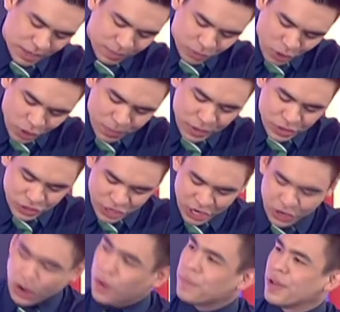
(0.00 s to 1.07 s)
I'm talking about
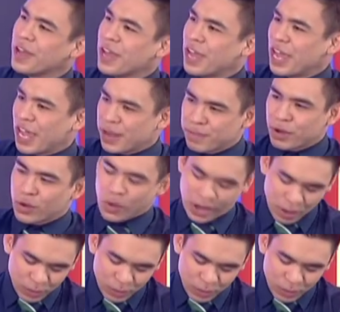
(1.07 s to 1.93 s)
Jacob and McCoy.